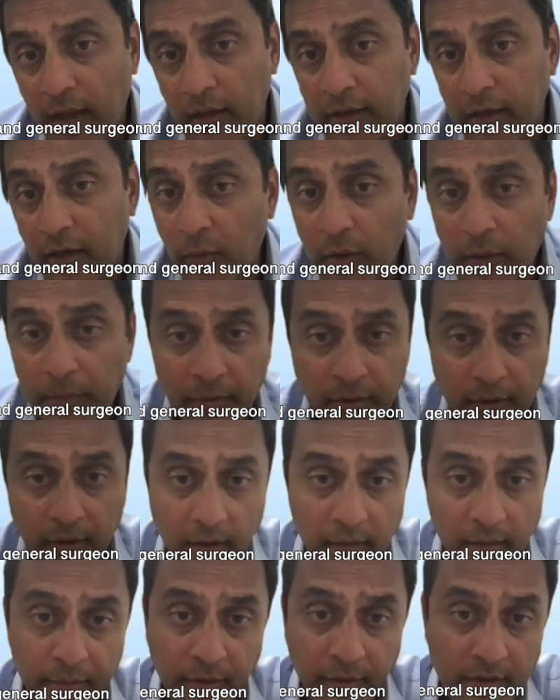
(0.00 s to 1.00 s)
You know, we
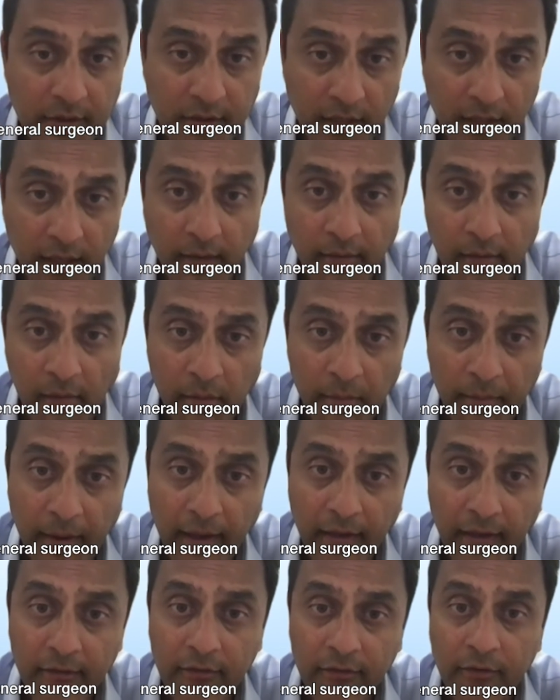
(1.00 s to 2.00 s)
can put tight rubber
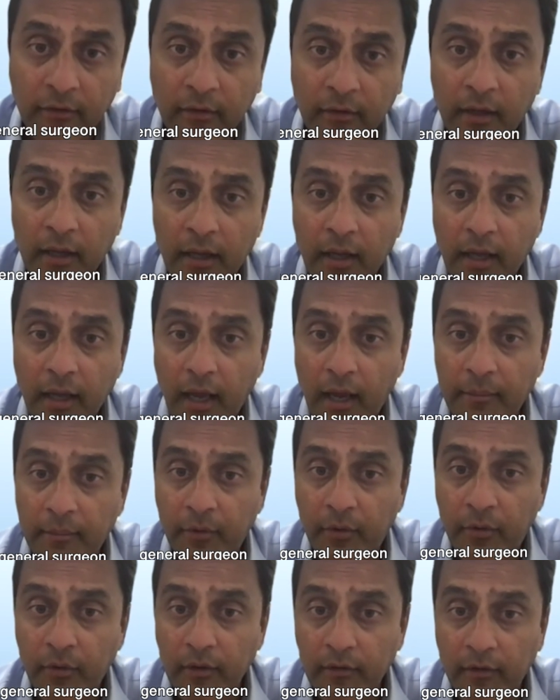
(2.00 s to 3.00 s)
bands on
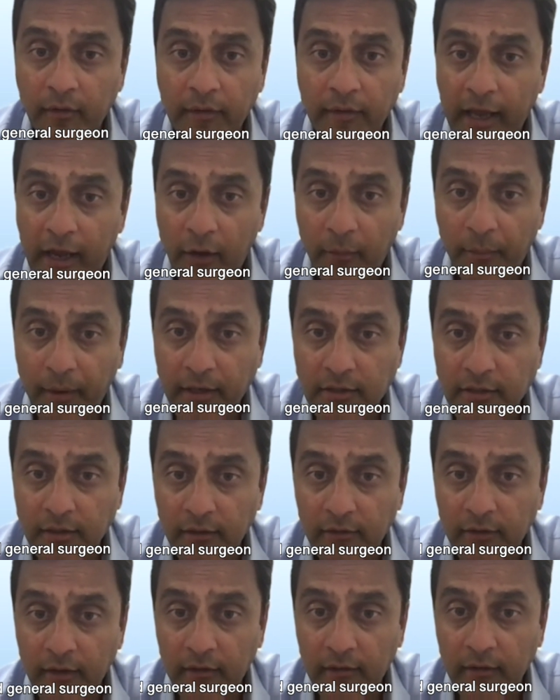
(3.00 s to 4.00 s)
hemorrhoids in the outpatient
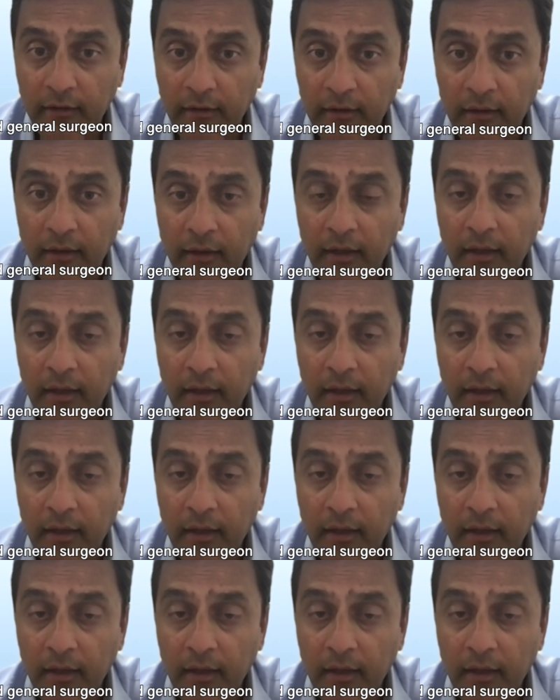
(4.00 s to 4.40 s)
setting.